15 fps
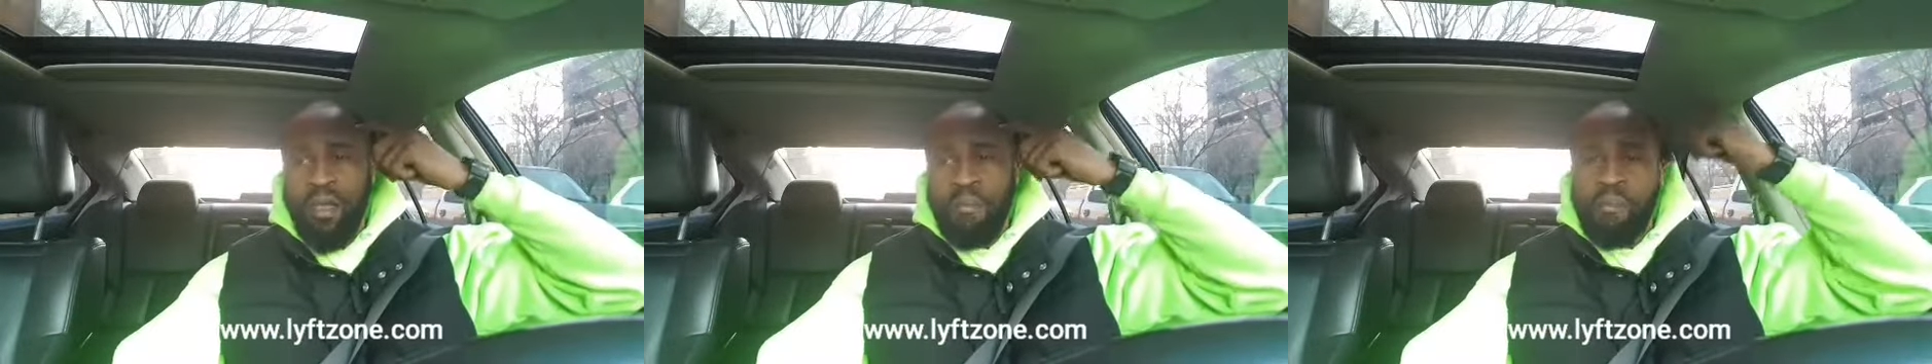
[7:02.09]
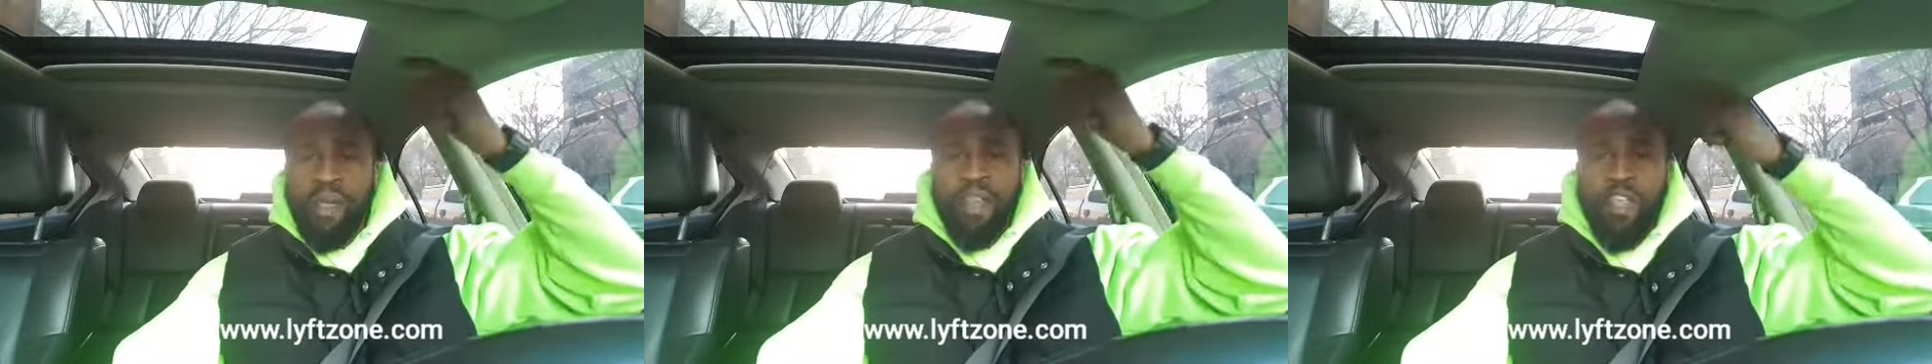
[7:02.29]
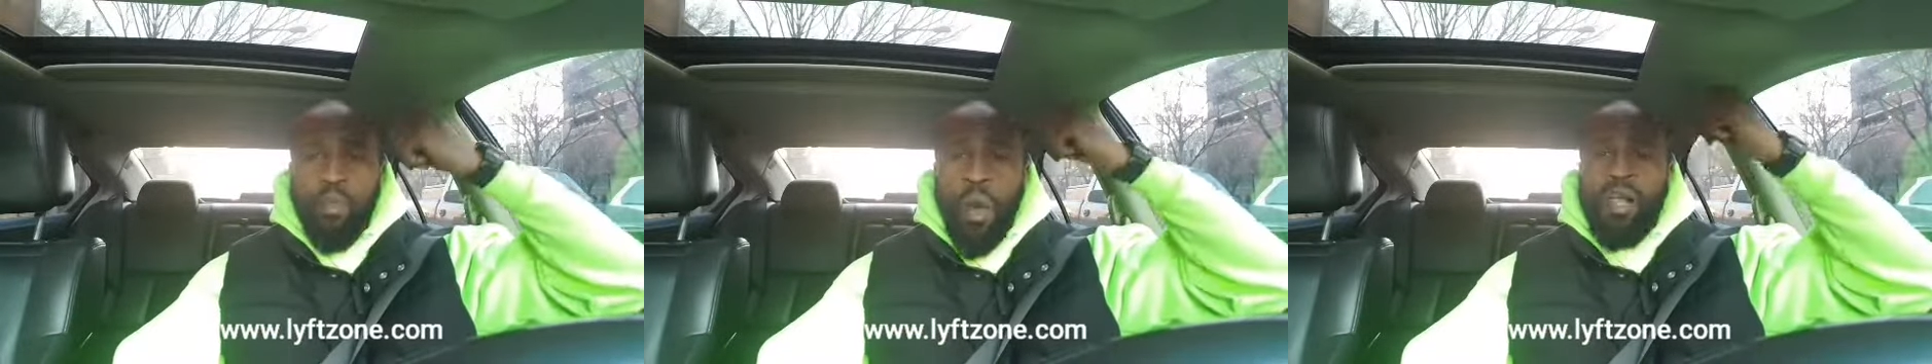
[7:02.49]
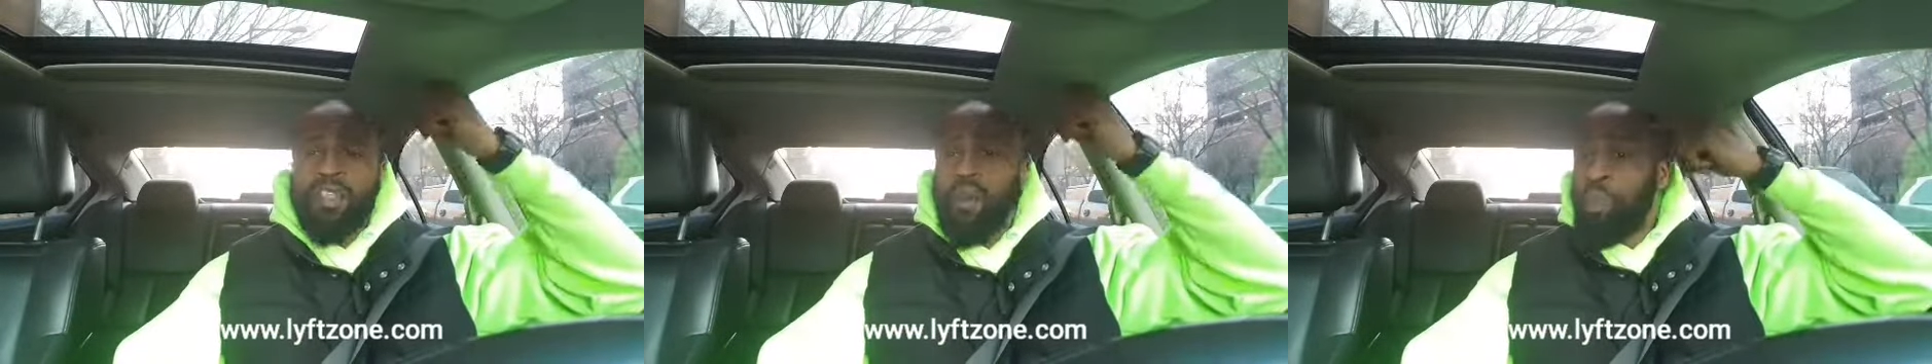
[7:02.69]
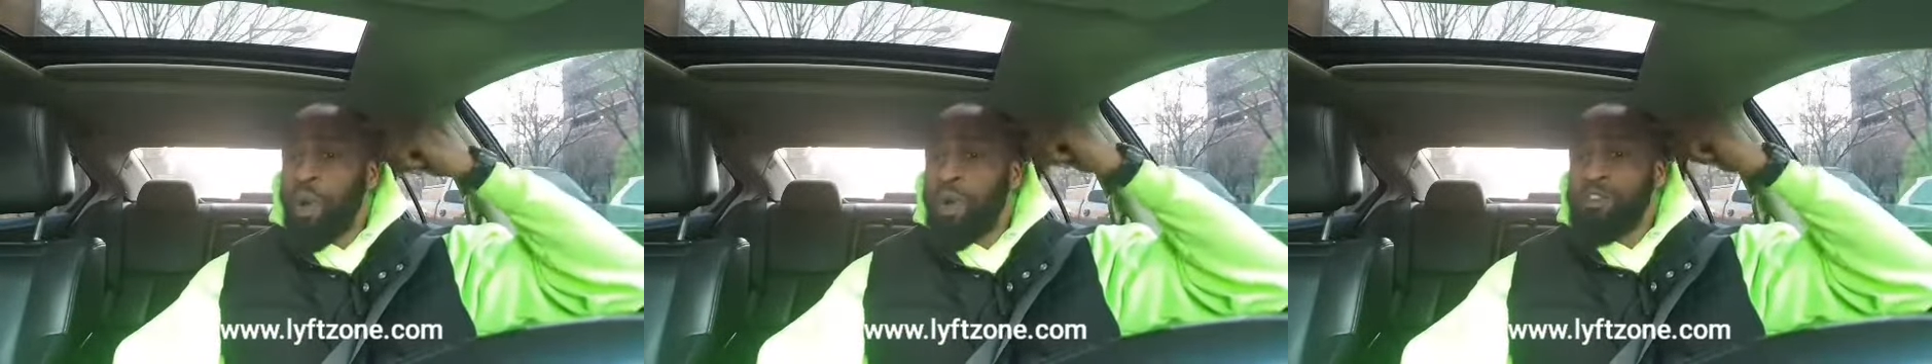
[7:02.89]
meaning what?
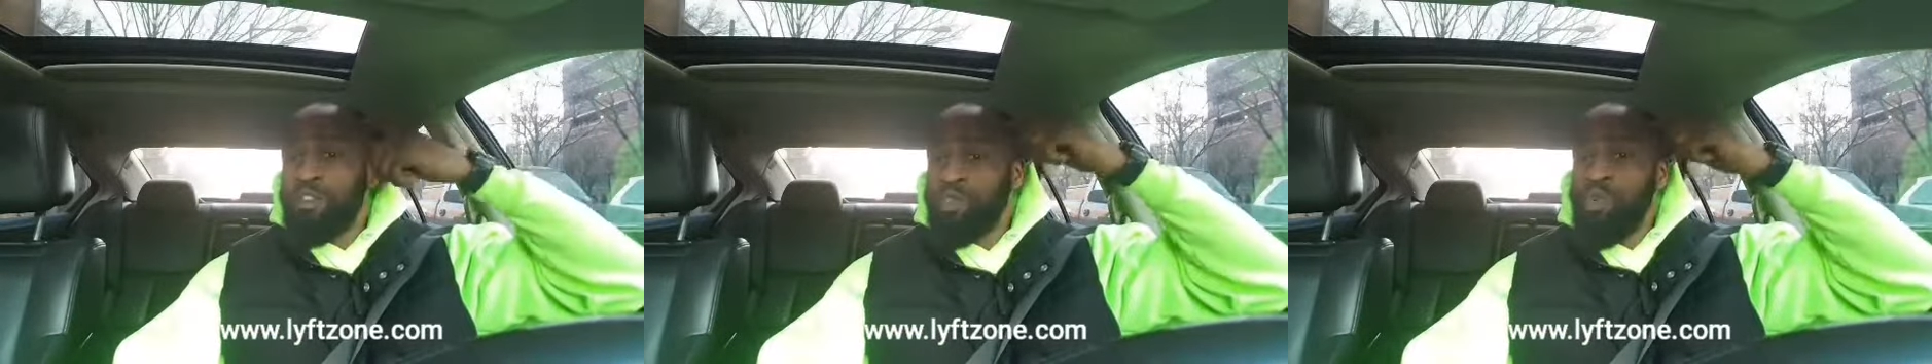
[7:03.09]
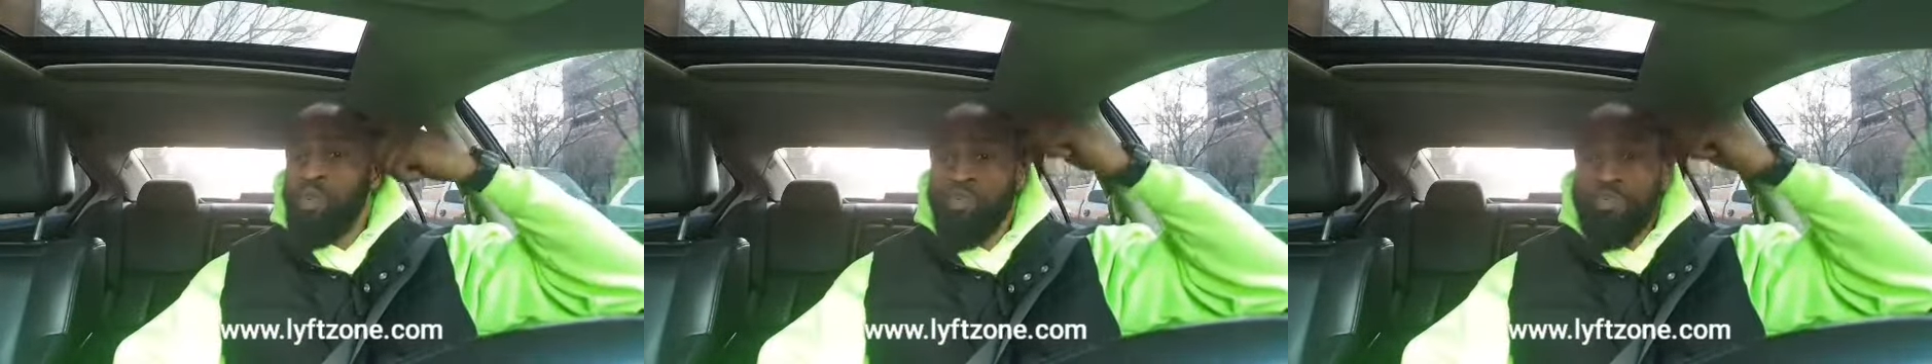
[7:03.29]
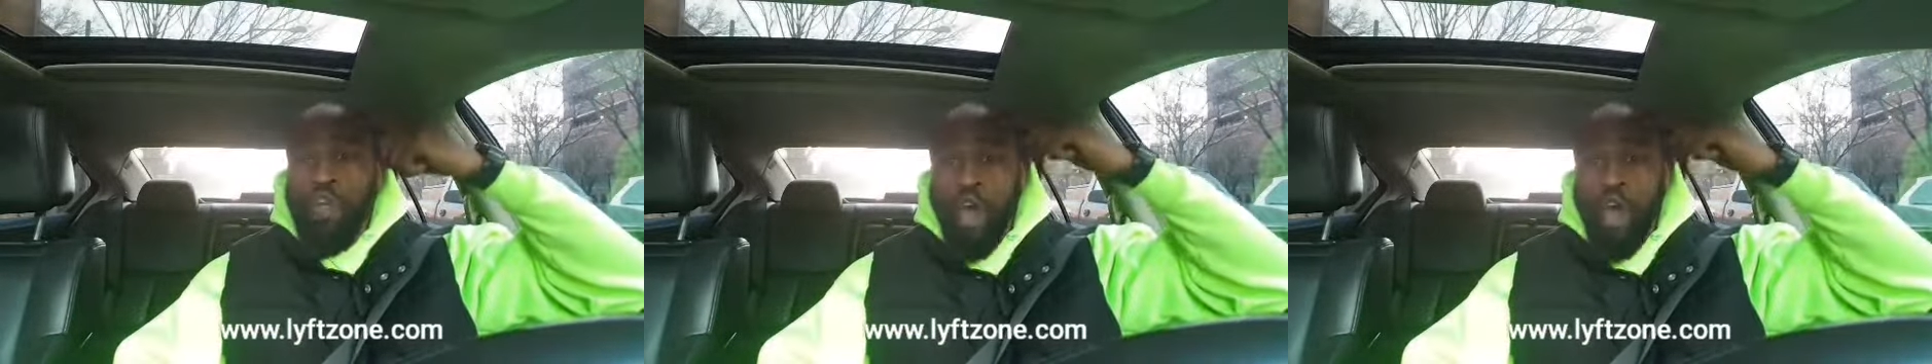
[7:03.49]
The person who